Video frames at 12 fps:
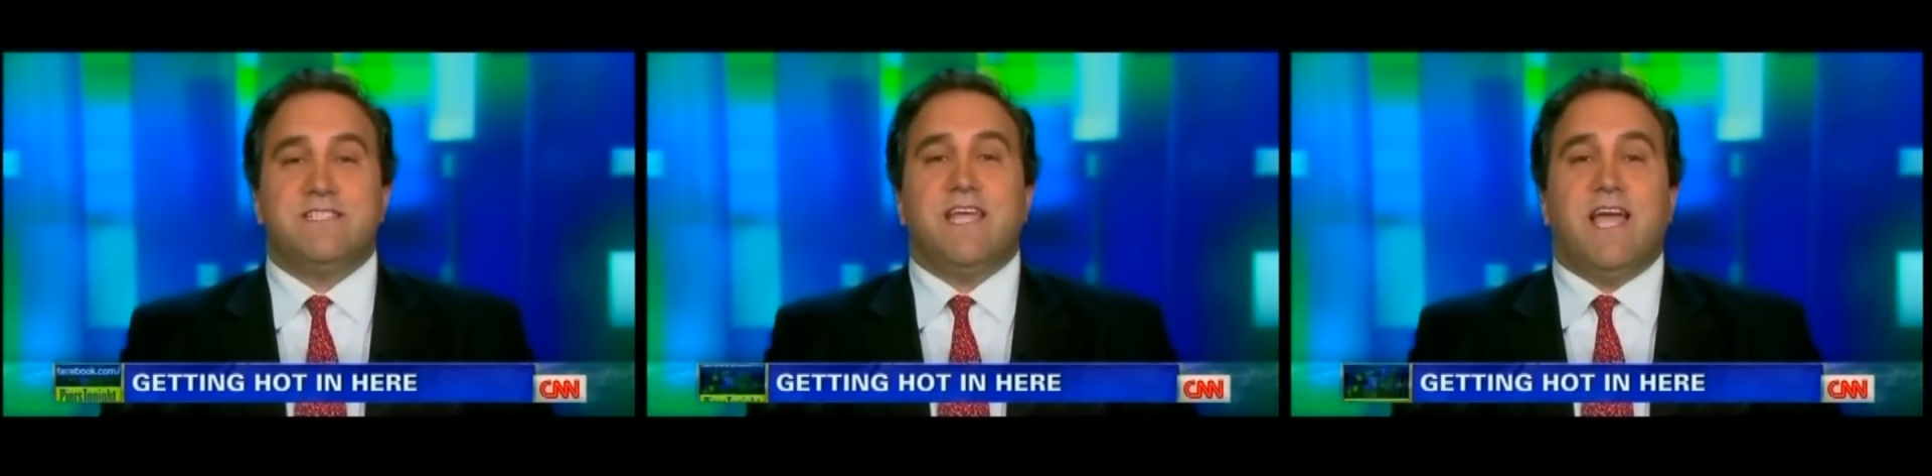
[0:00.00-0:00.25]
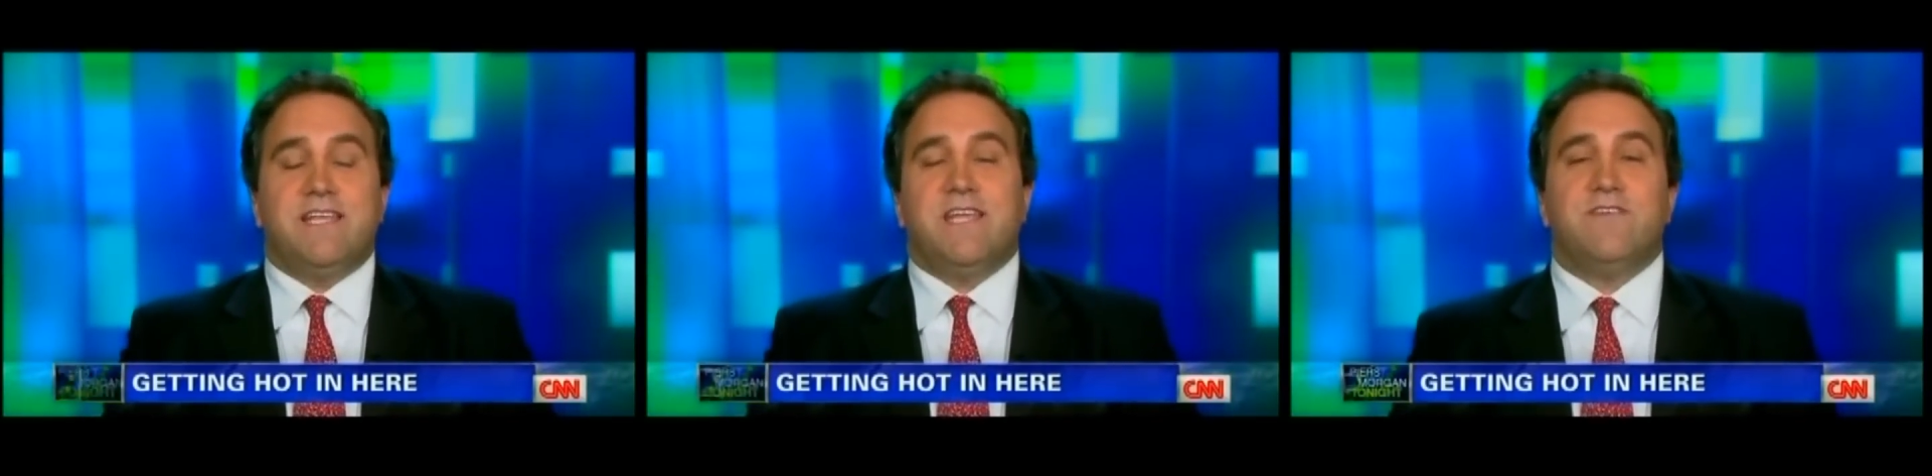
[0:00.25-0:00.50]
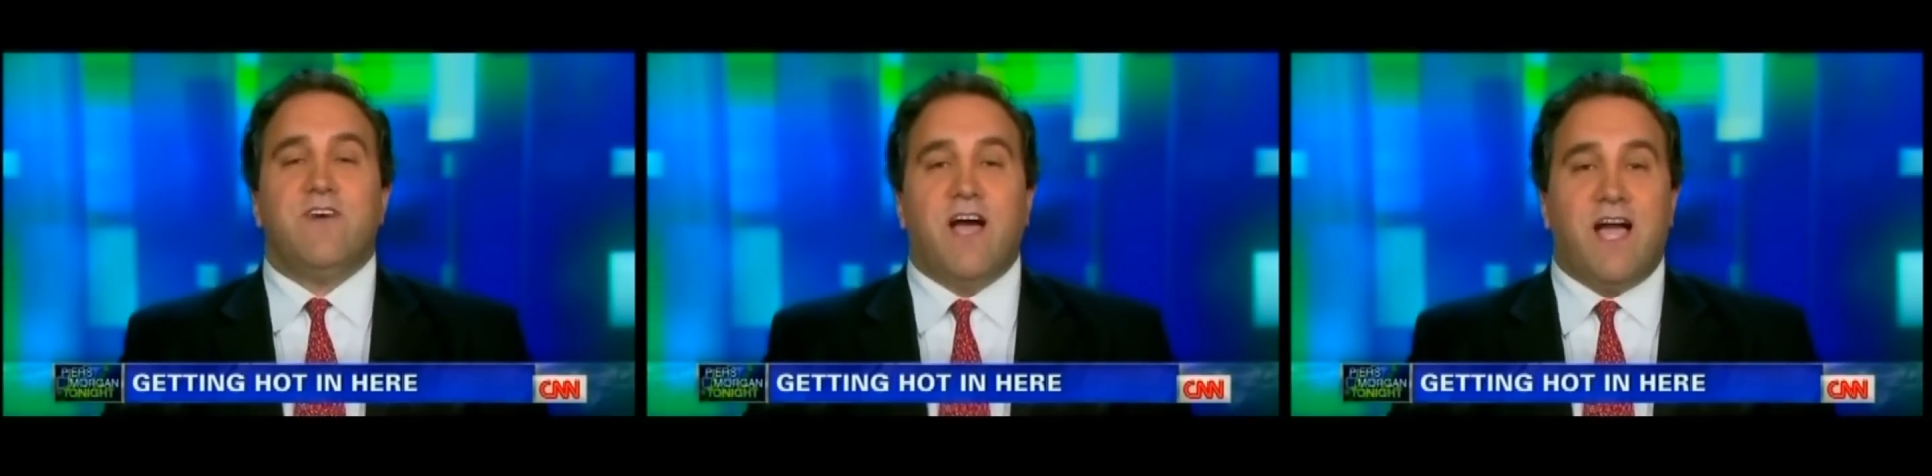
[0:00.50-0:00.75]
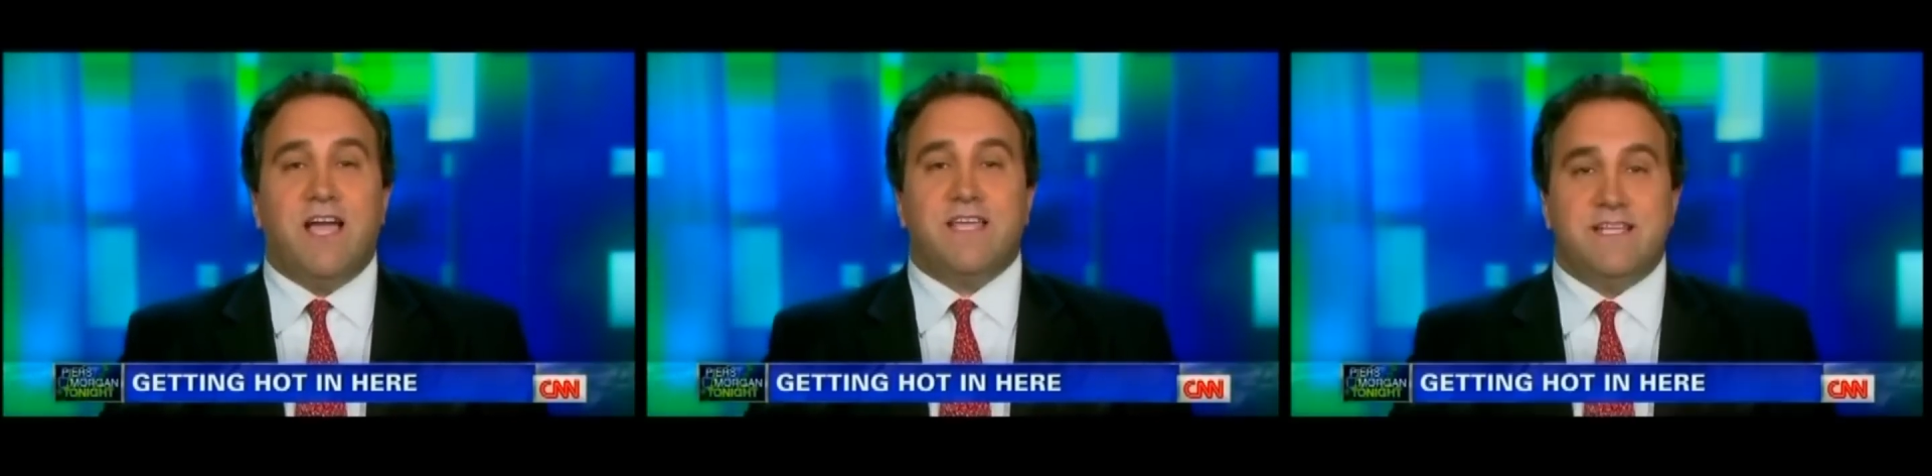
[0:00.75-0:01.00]
the idea of a
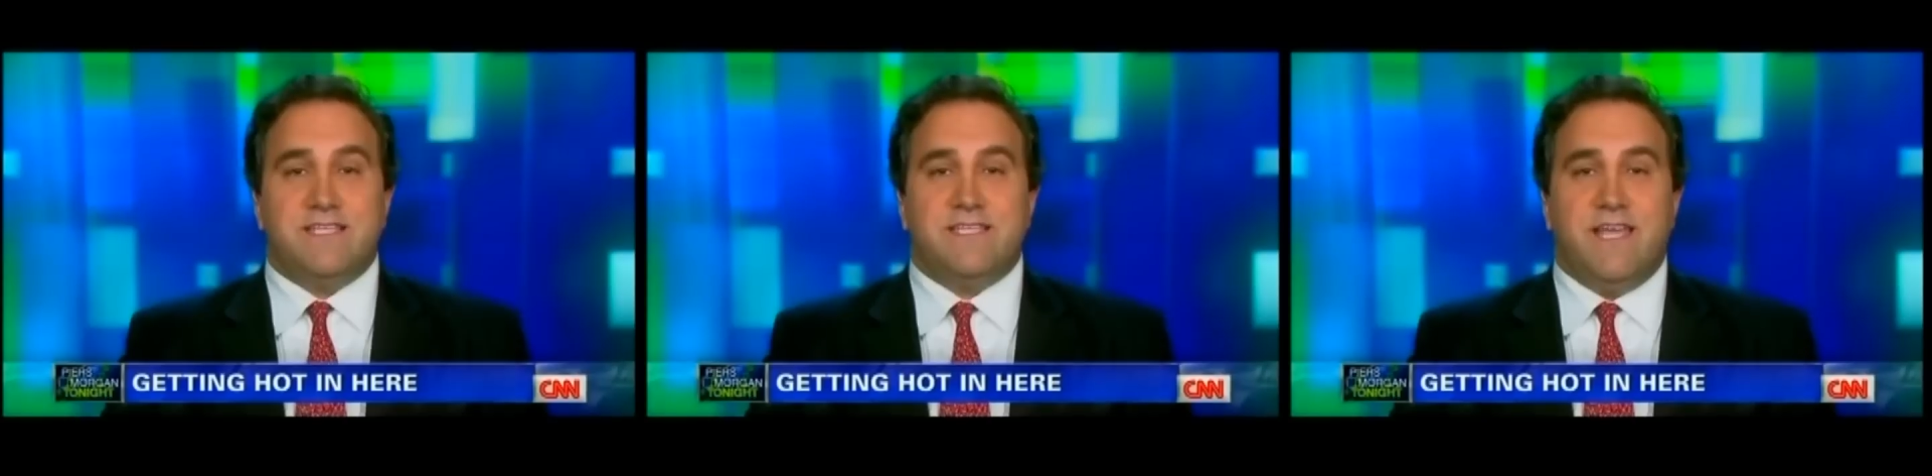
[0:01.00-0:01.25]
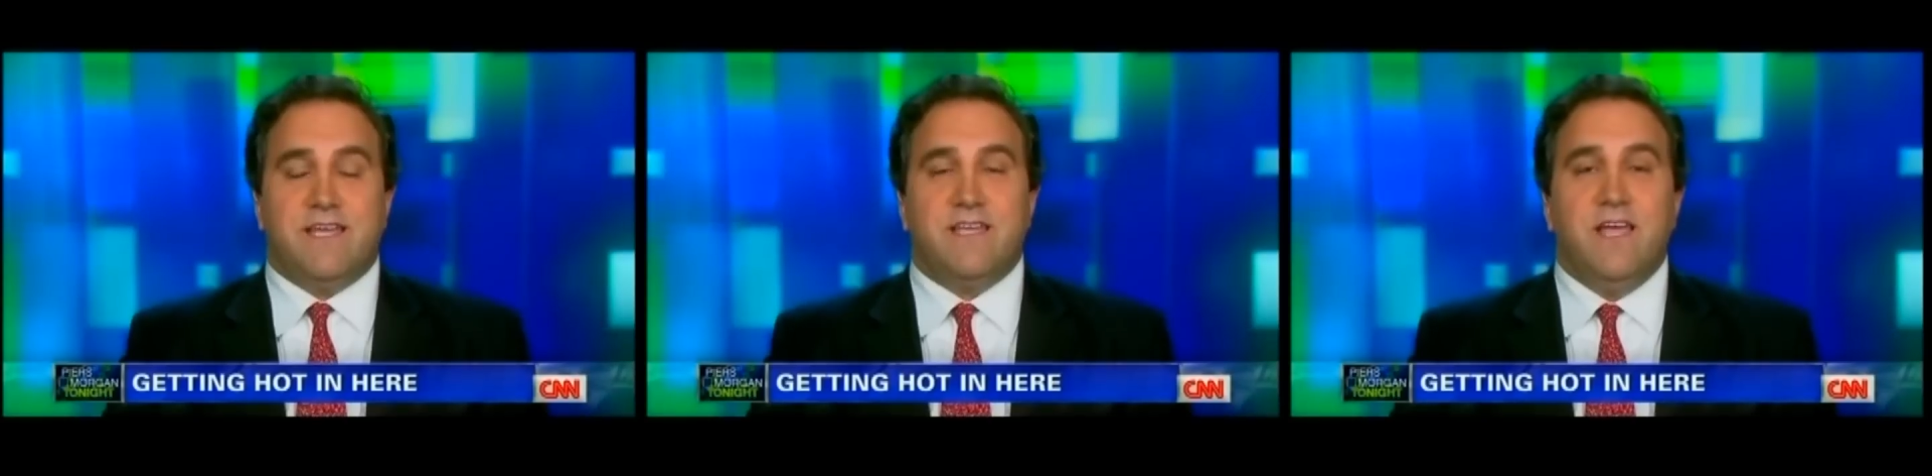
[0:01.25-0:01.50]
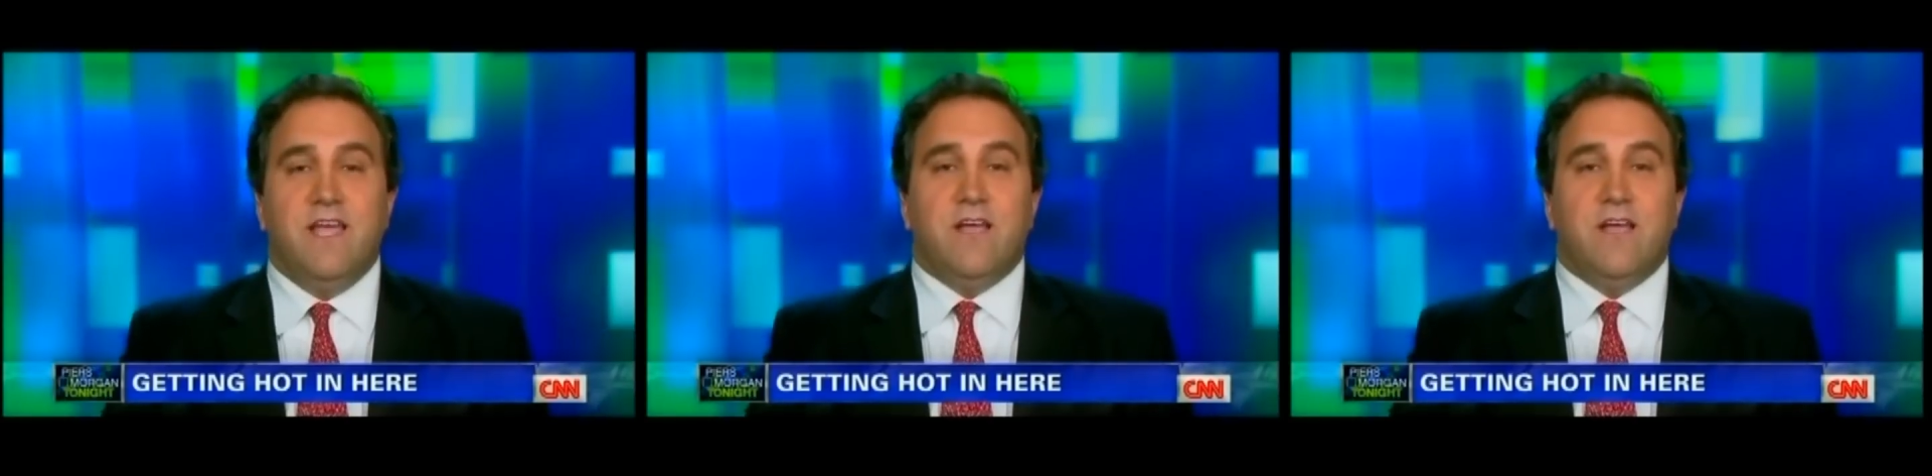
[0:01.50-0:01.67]
hockey stick,